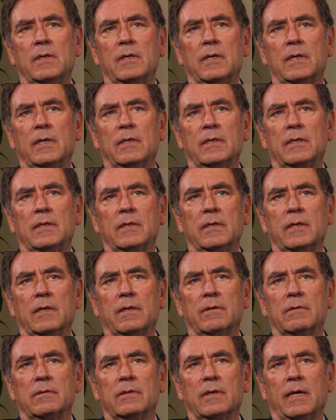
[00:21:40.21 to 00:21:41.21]

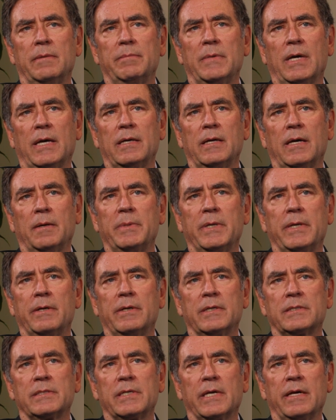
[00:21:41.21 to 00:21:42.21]
I'm not up here
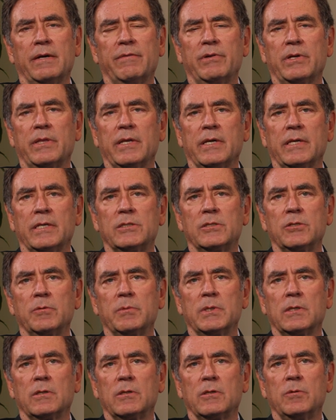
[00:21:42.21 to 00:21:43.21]
to say everything is doom
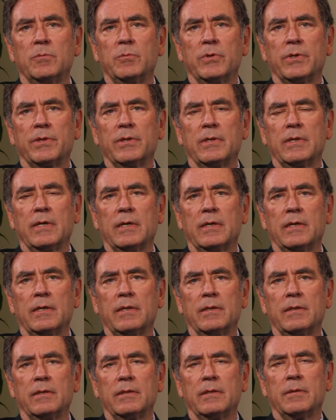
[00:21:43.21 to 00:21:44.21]
and gloom with
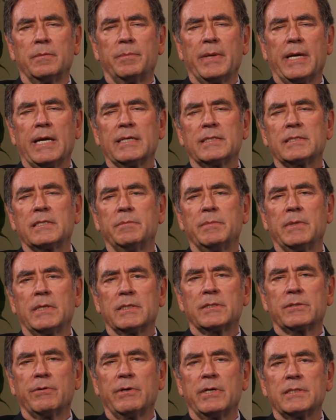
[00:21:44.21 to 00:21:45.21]
the past
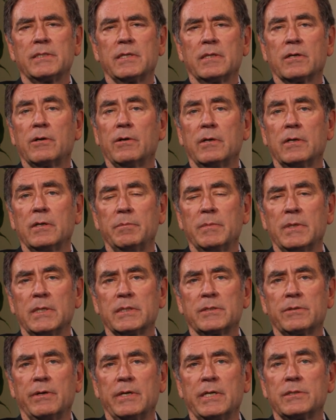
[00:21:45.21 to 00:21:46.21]
administration, the current
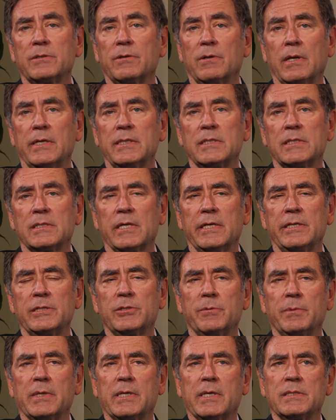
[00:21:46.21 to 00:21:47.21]
administration or
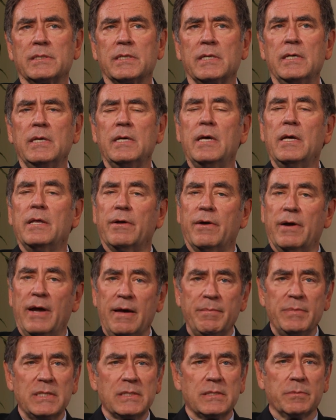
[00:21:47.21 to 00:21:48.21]
legislature, because there
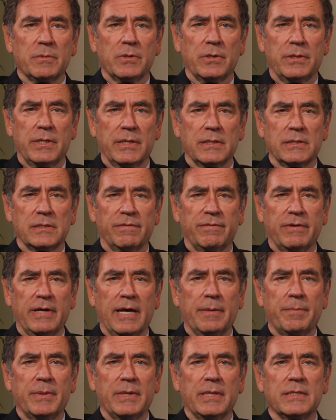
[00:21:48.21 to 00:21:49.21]
have been some good things that have
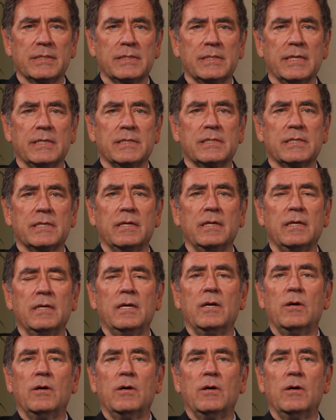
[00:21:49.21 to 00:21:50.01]
happened in the sense that